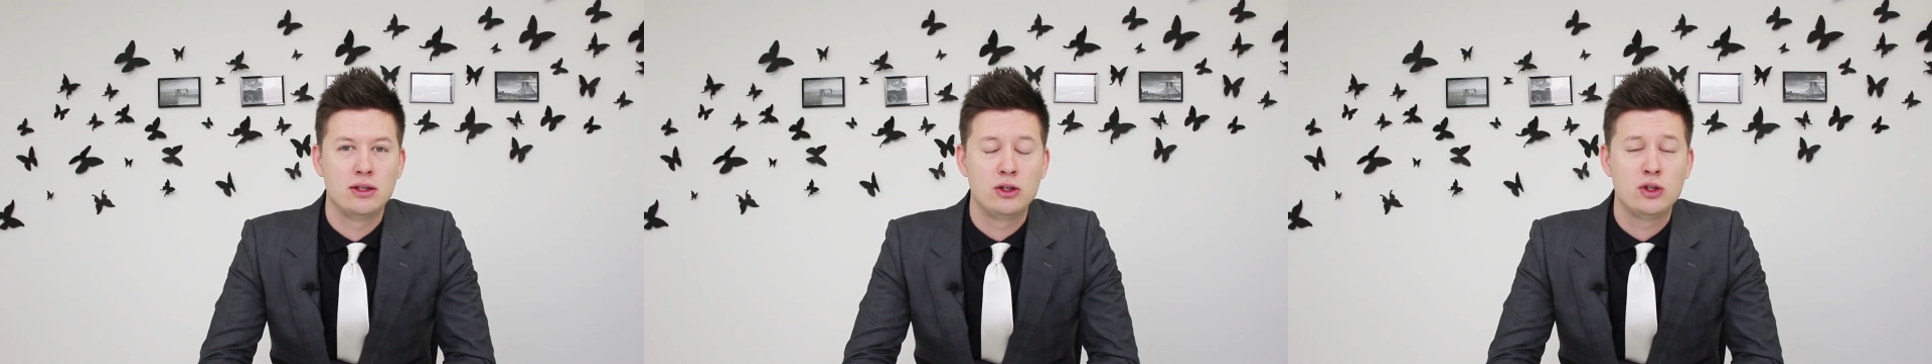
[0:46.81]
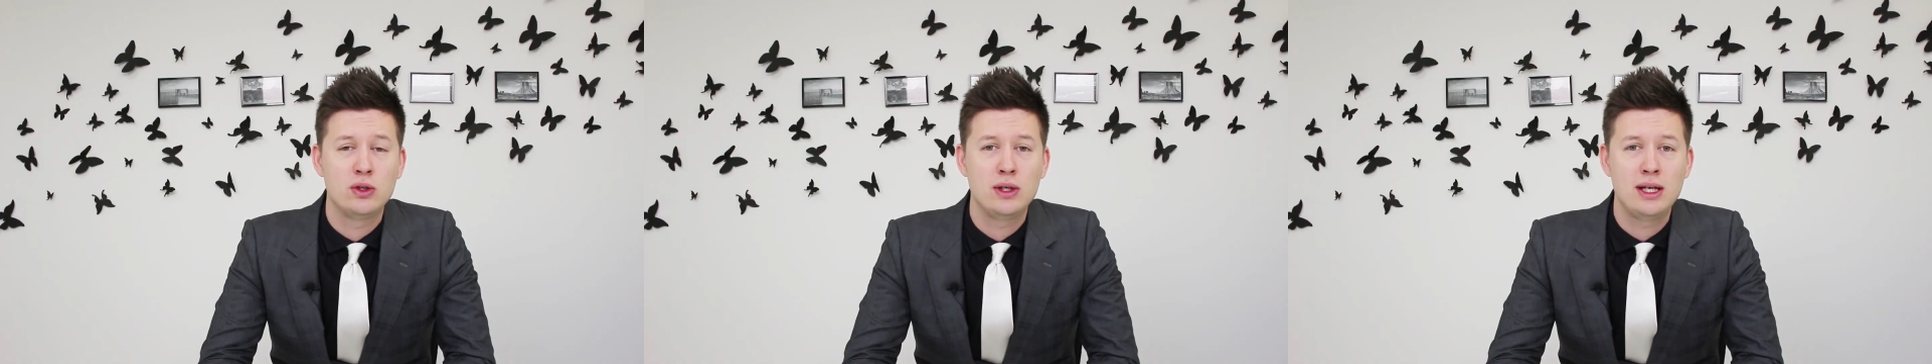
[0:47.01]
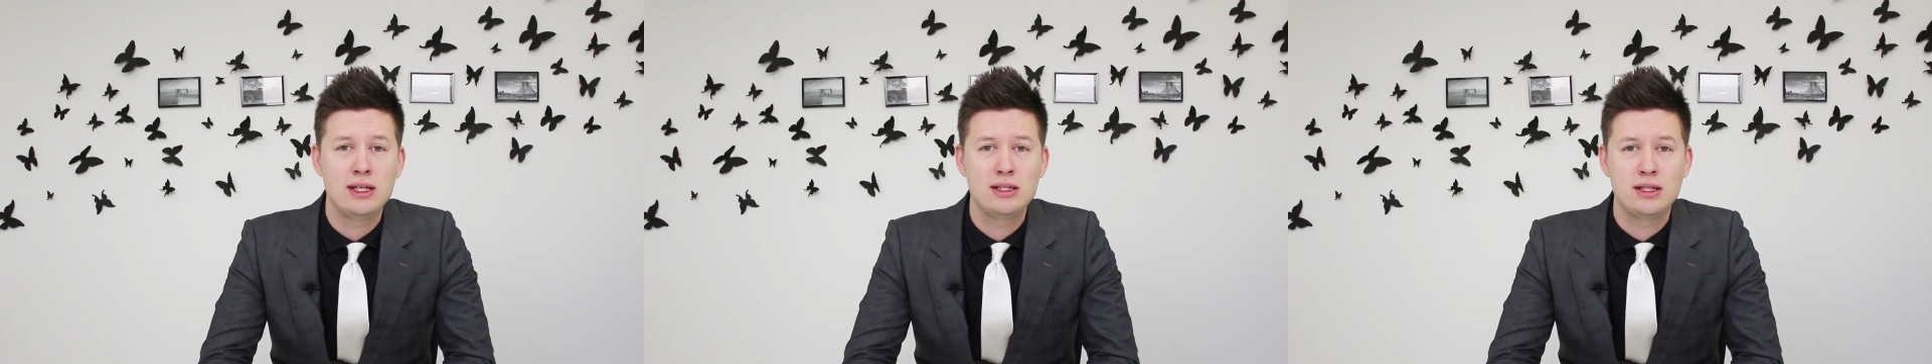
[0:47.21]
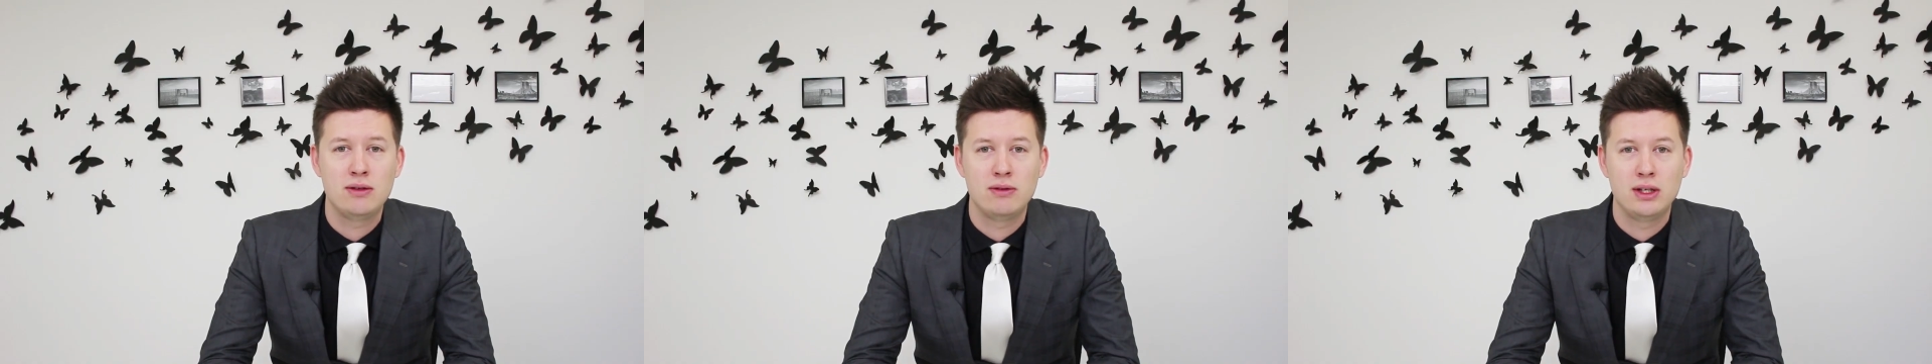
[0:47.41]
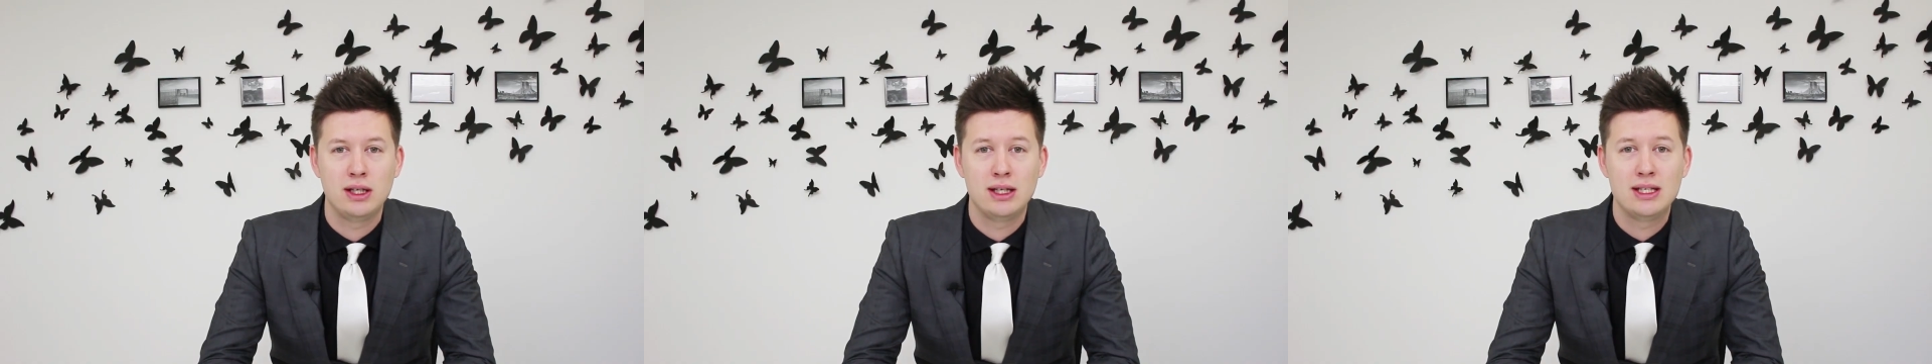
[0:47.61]

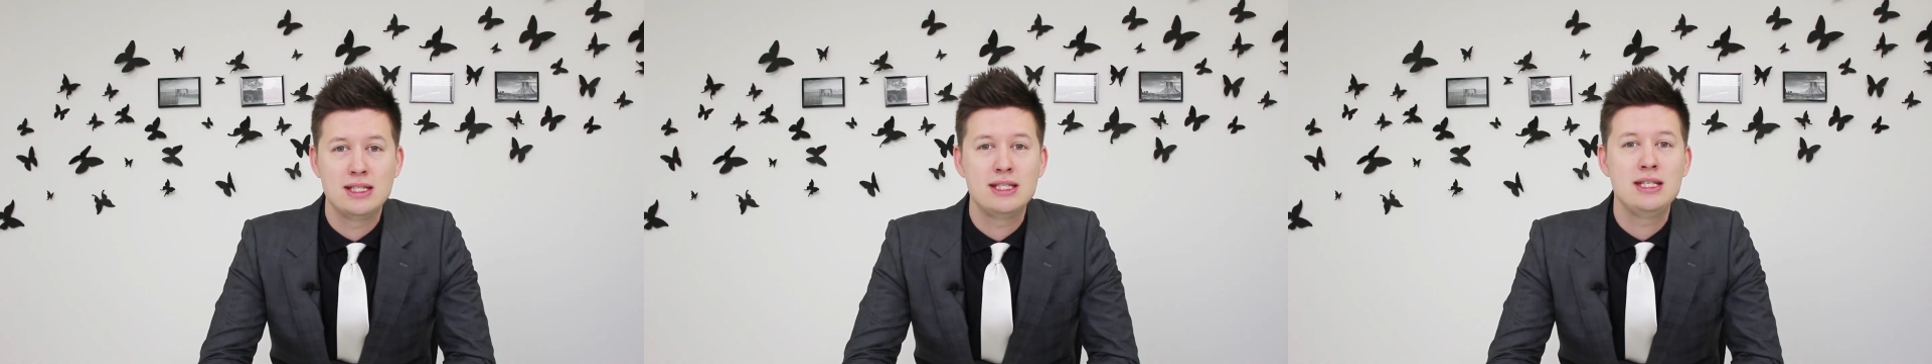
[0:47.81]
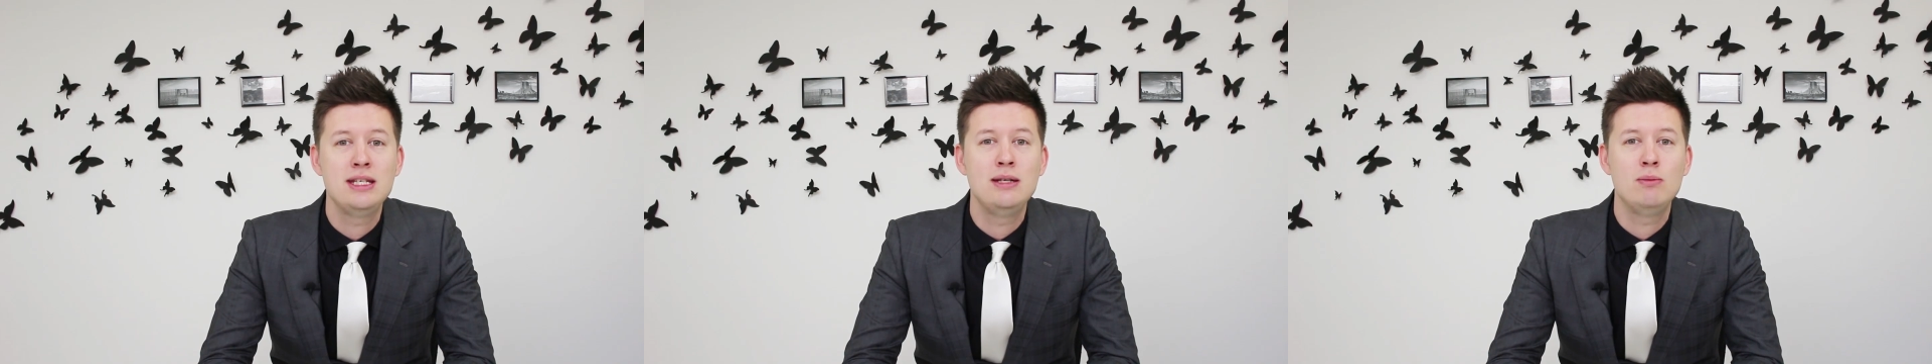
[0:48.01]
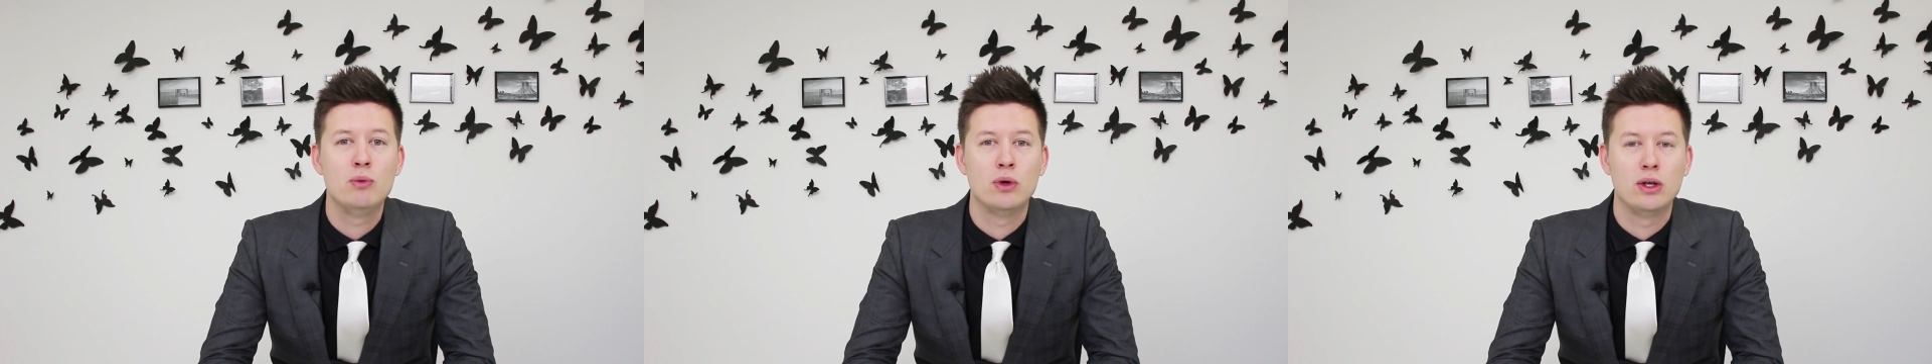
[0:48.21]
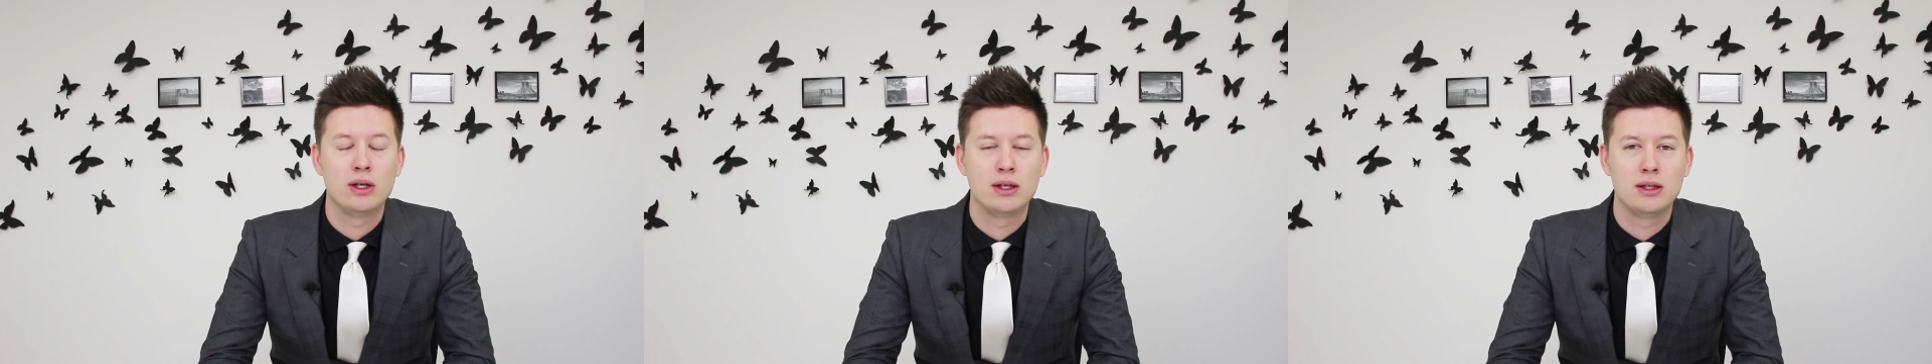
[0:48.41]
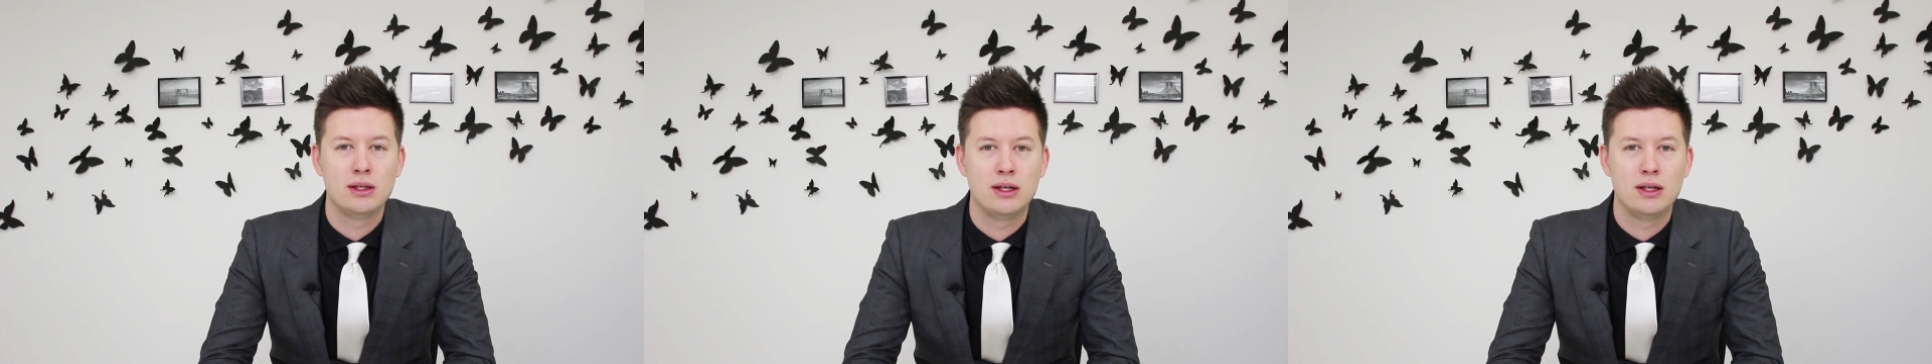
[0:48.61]
creativity, teamwork,